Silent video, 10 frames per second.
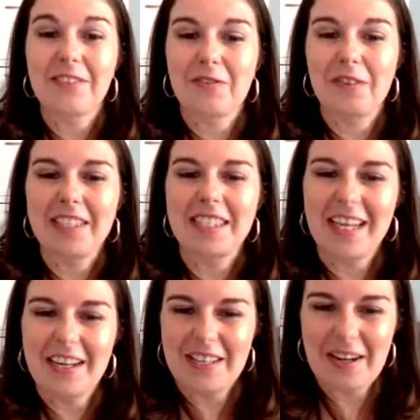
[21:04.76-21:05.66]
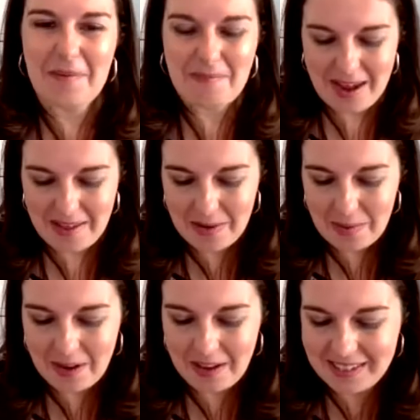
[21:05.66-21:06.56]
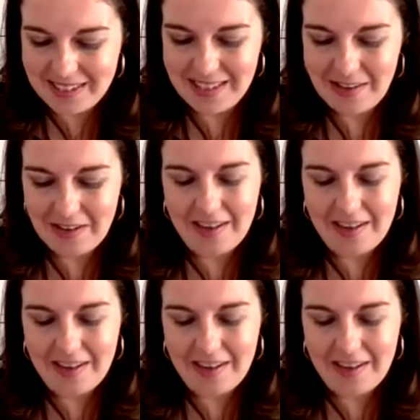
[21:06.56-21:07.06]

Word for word: diverse leadership being the world's steel